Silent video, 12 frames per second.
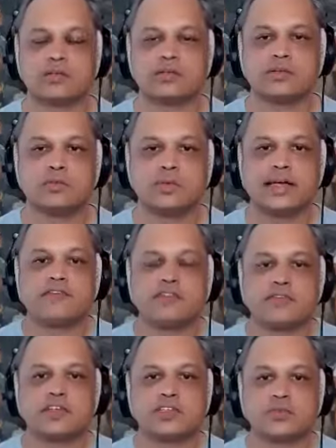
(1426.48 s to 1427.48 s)
first of all,
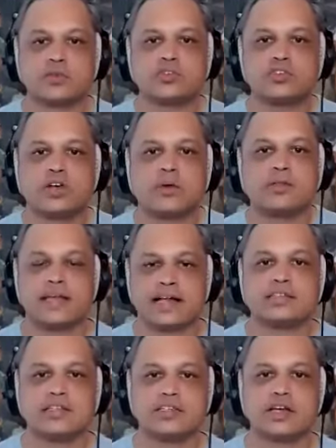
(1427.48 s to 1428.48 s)
start with a
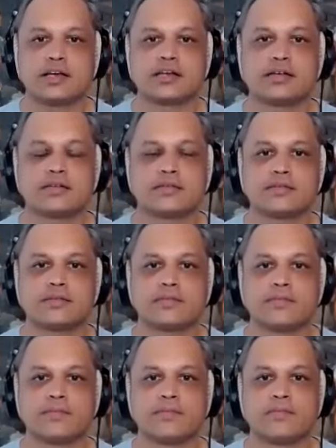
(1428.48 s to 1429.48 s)
reality check.
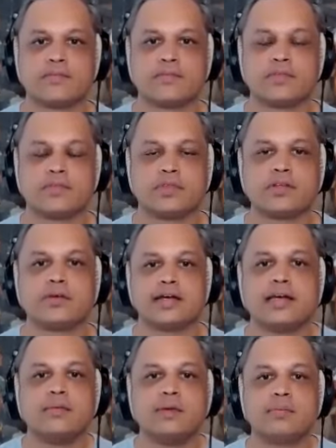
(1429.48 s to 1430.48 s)
Great,
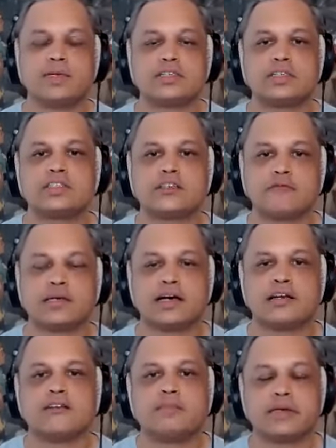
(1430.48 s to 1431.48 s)
I'm in business, I've
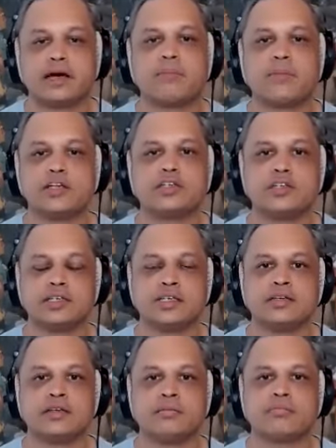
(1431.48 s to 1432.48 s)
begun my journey,
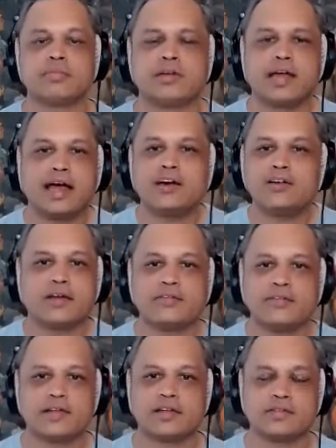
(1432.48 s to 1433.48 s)
but how do I
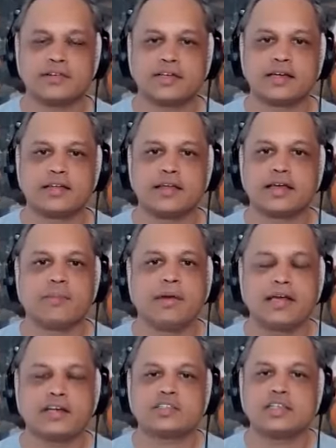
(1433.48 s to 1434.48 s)
feel every day? Like, am I
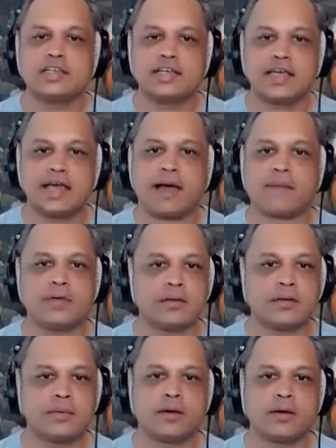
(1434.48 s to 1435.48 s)
actually happy about
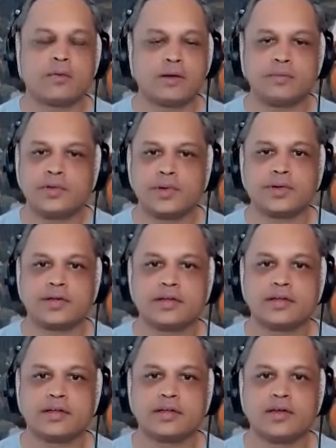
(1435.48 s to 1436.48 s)
what I'm doing?
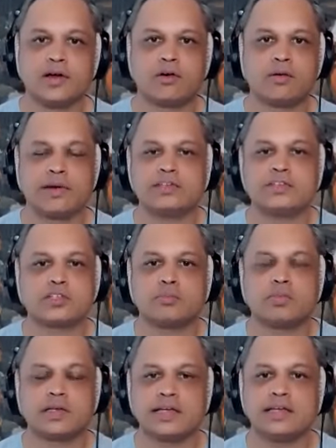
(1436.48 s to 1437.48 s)
Or am I just
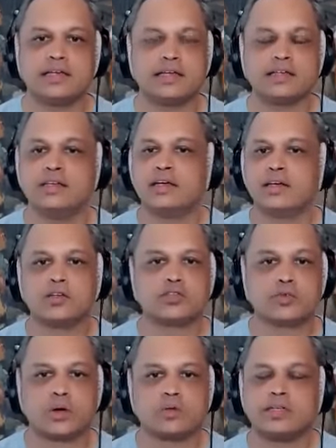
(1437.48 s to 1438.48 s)
complaining,
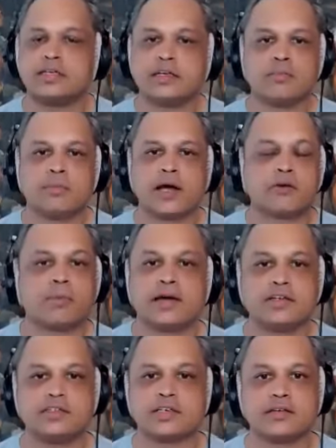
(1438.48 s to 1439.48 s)
controlling, and
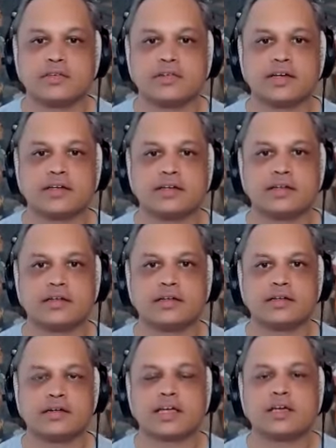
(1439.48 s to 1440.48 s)
micromanaging every day?
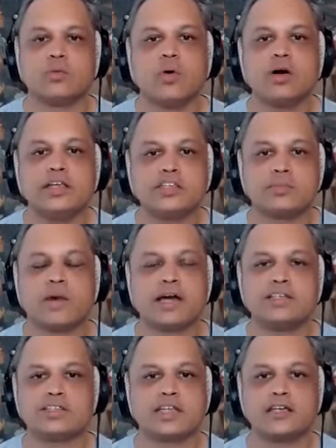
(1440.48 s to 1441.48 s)
Like, what is my
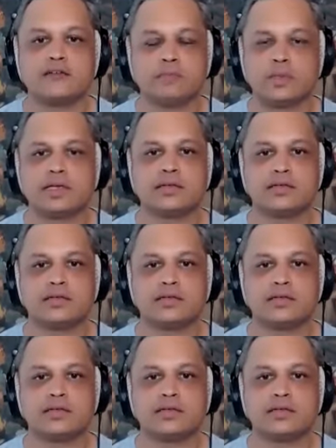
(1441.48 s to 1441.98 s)
state of being,